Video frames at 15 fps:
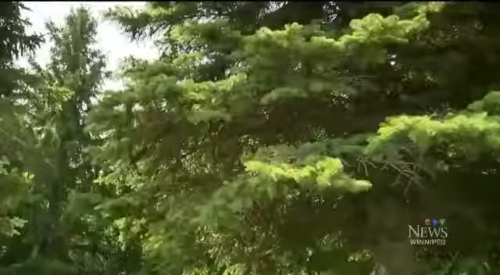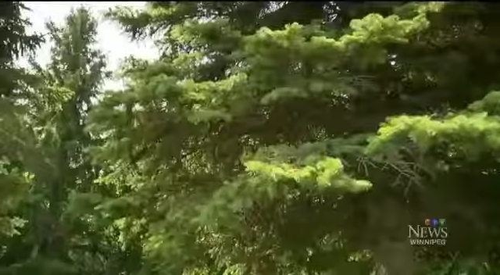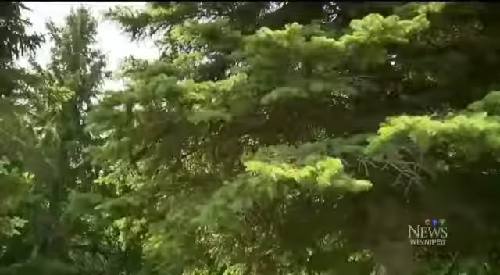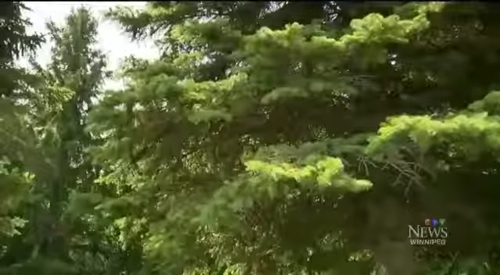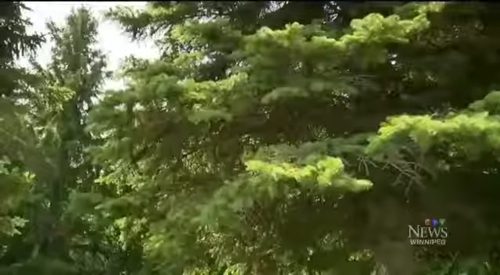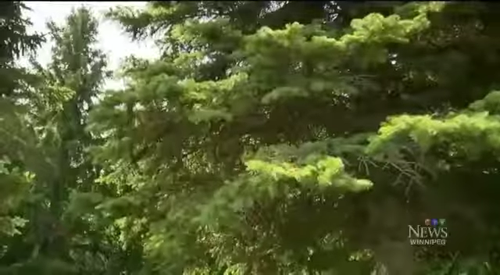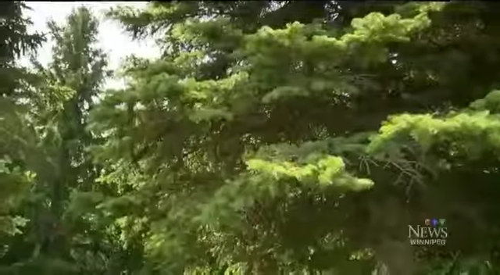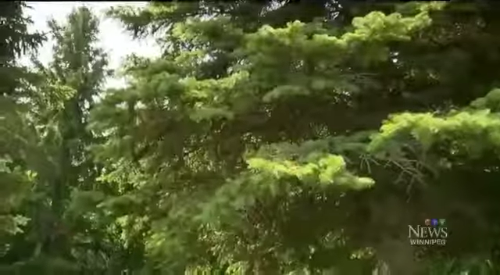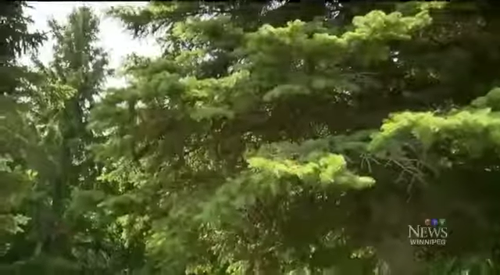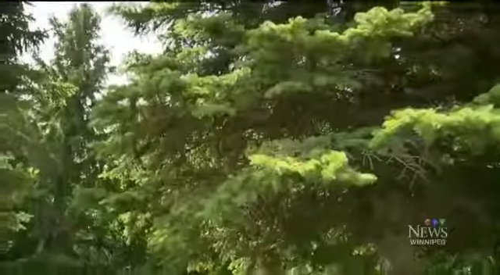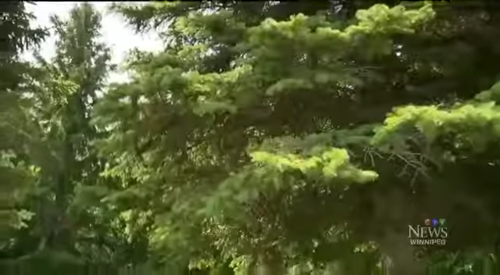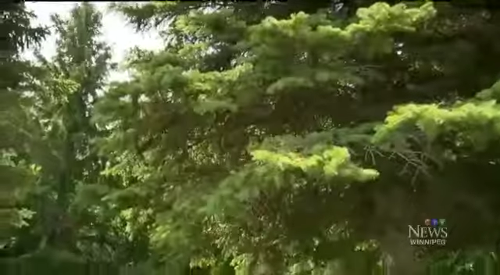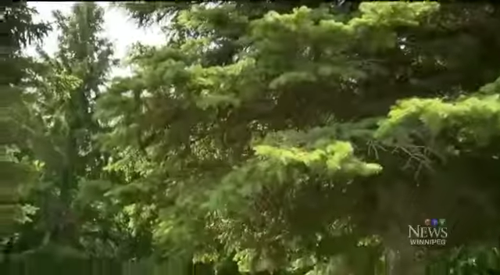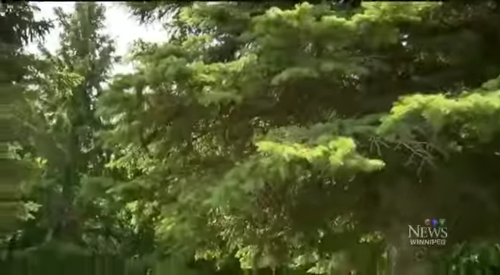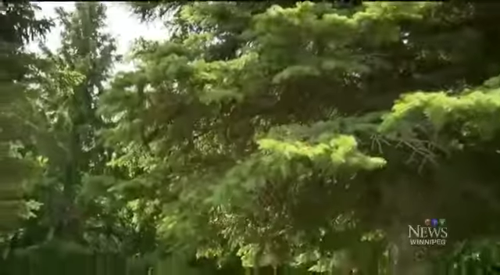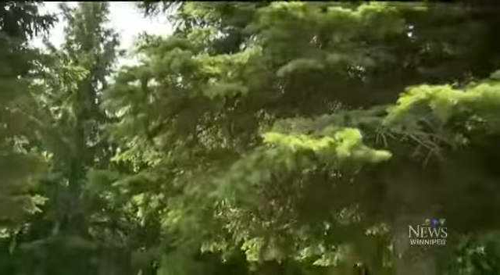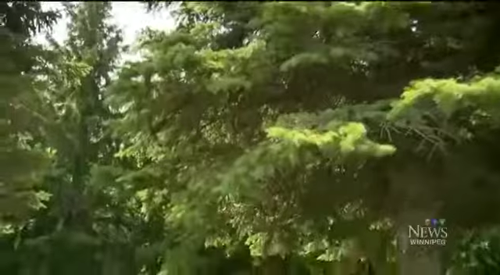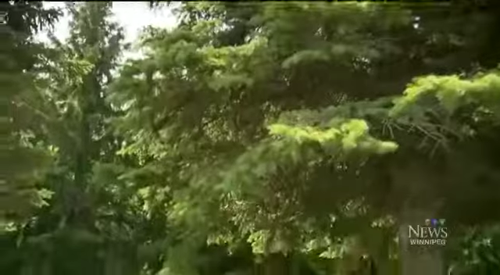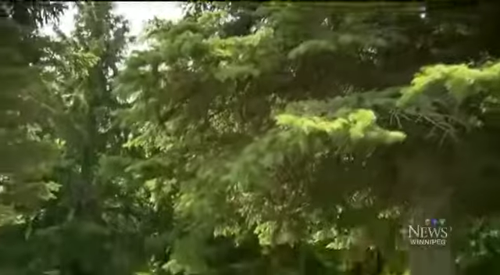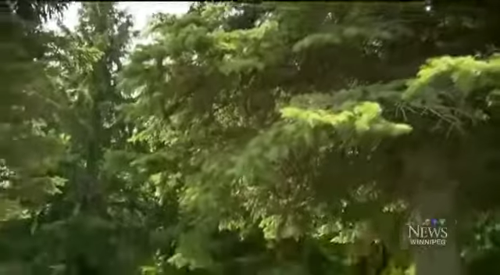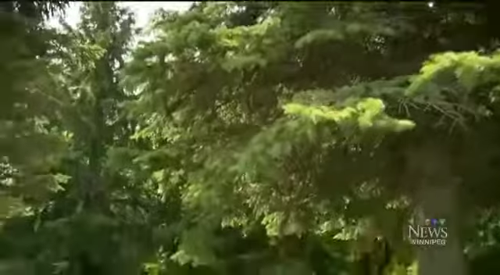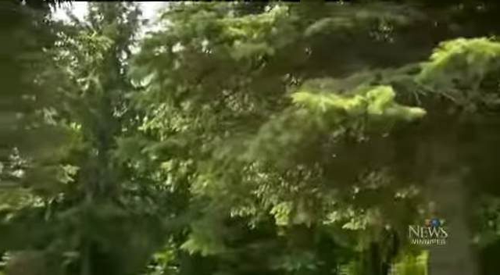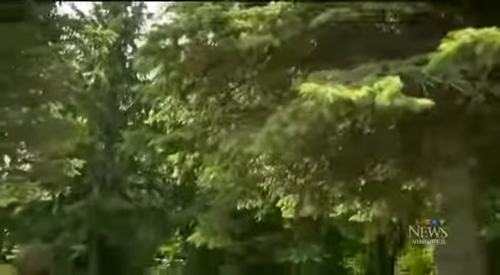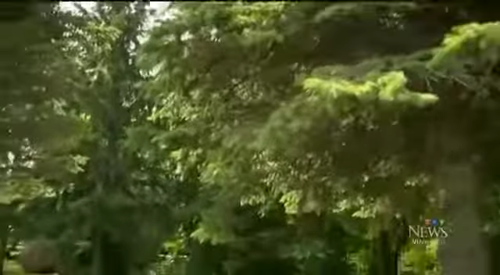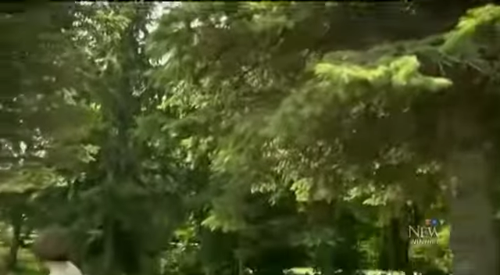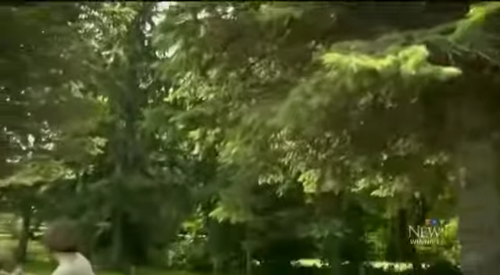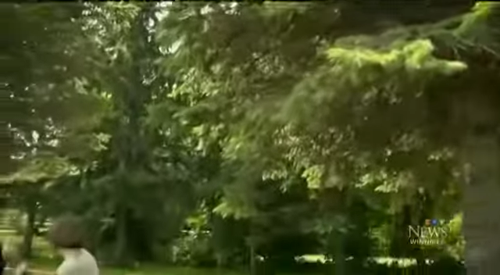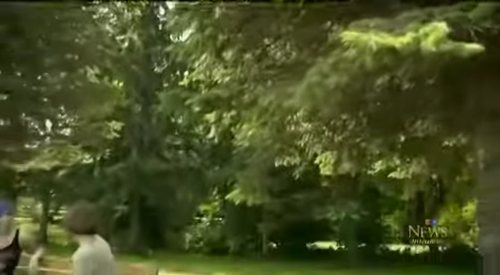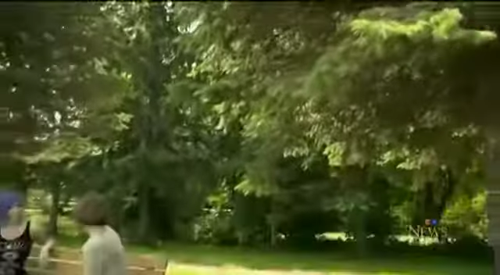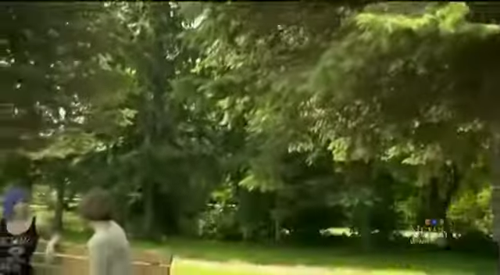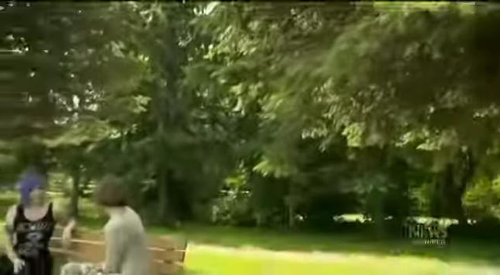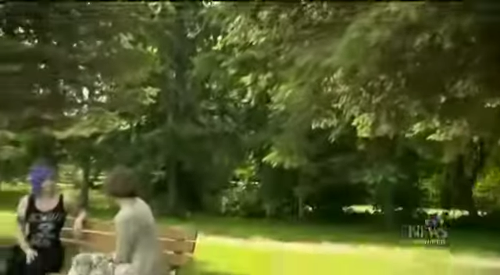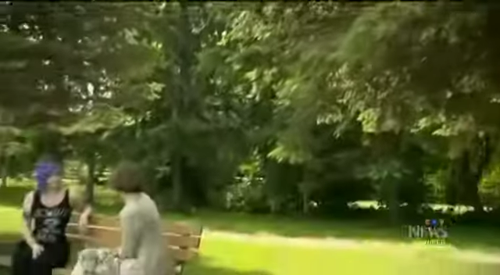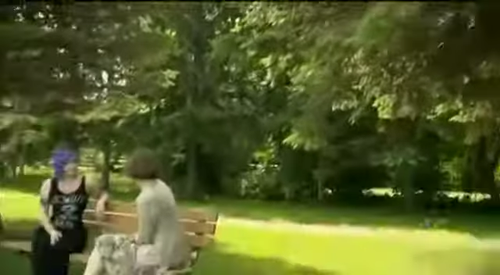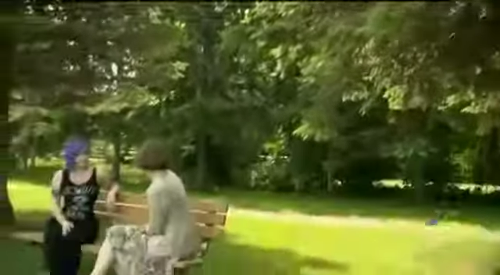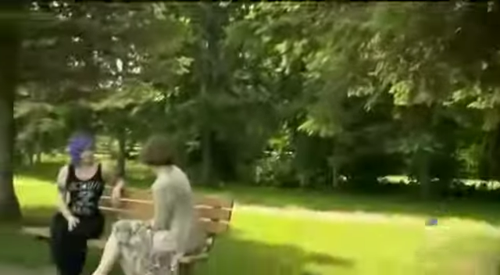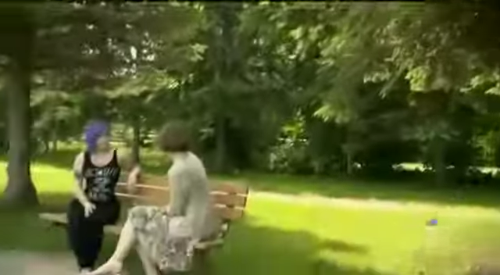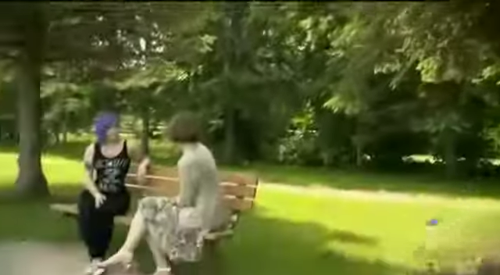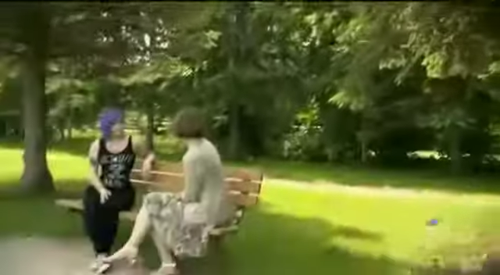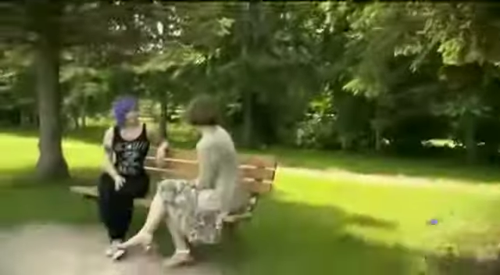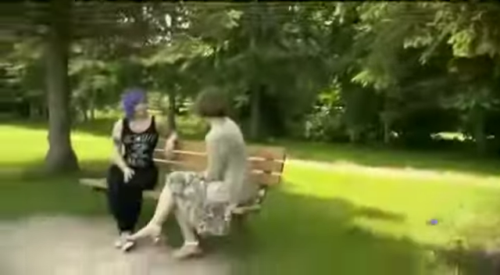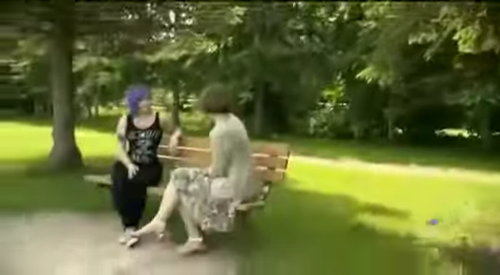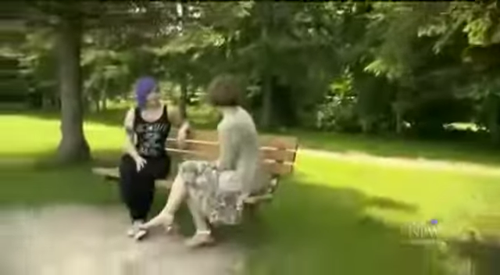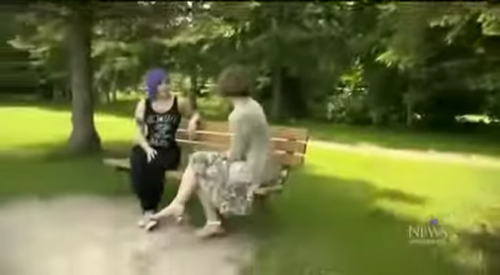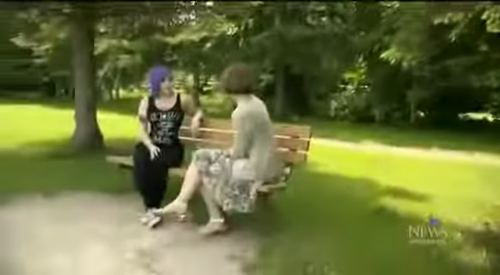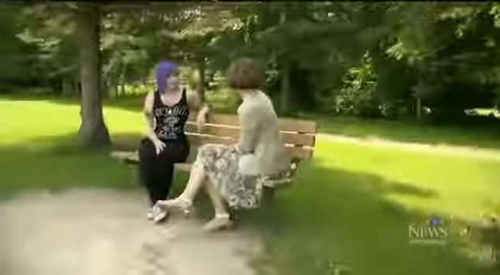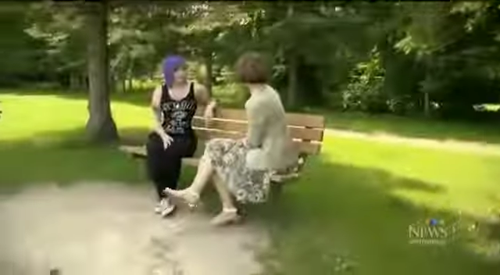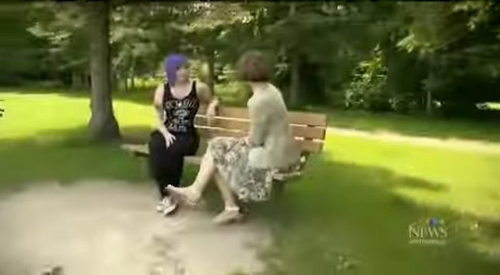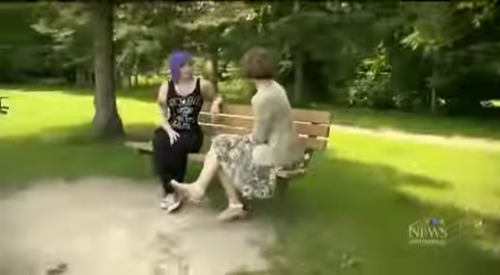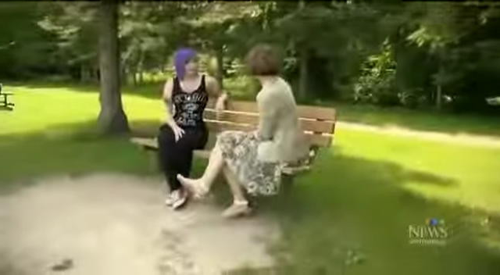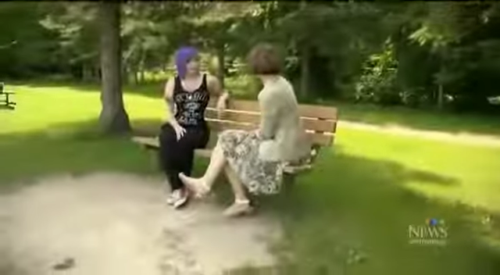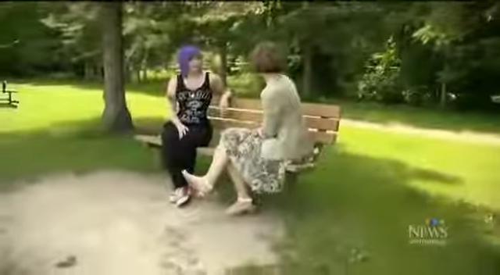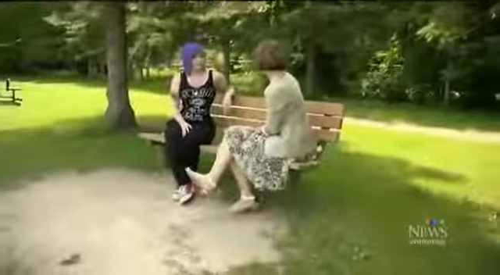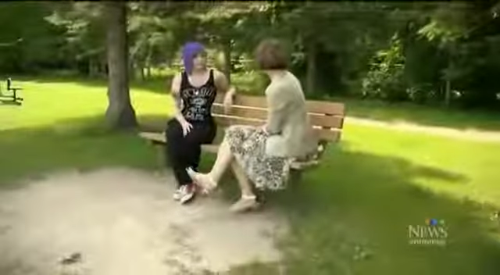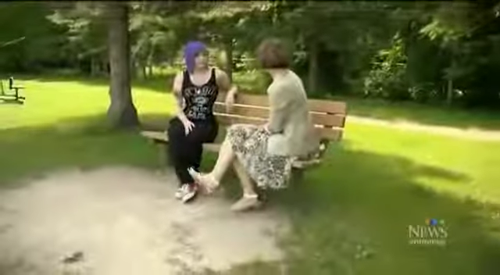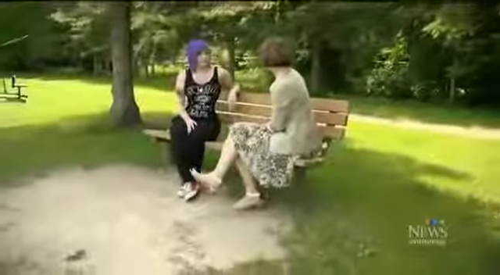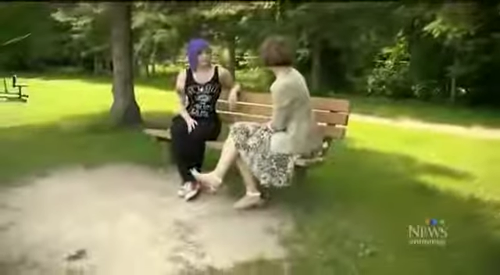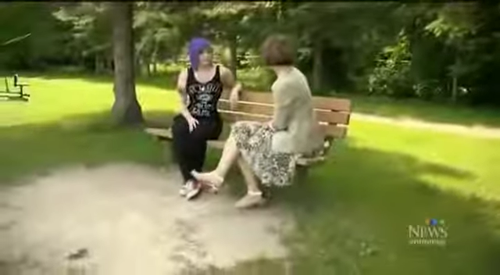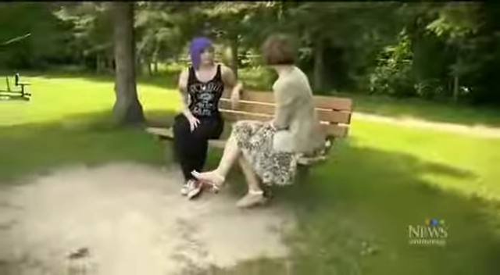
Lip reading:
(no speaker visible)